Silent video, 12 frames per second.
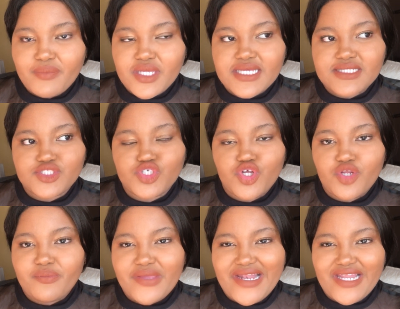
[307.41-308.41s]
because she
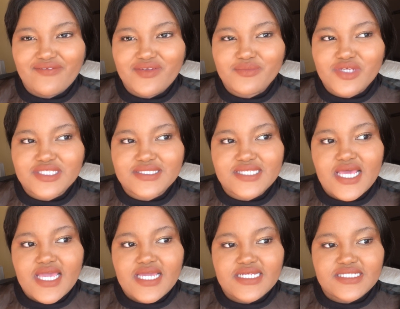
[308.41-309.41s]
couldn't be 11 because
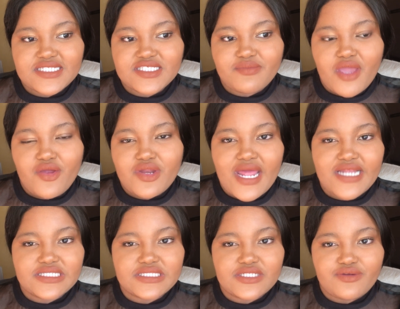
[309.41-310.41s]
she's married,
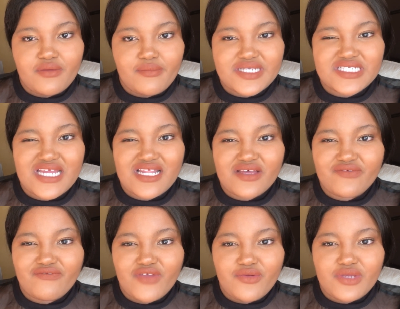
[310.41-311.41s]
and she, remember, she had a
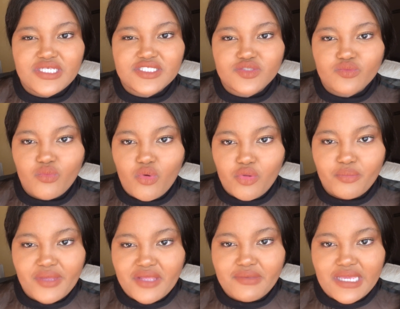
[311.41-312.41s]
very small
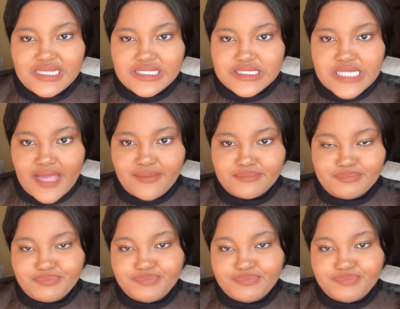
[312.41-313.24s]
baby at the time.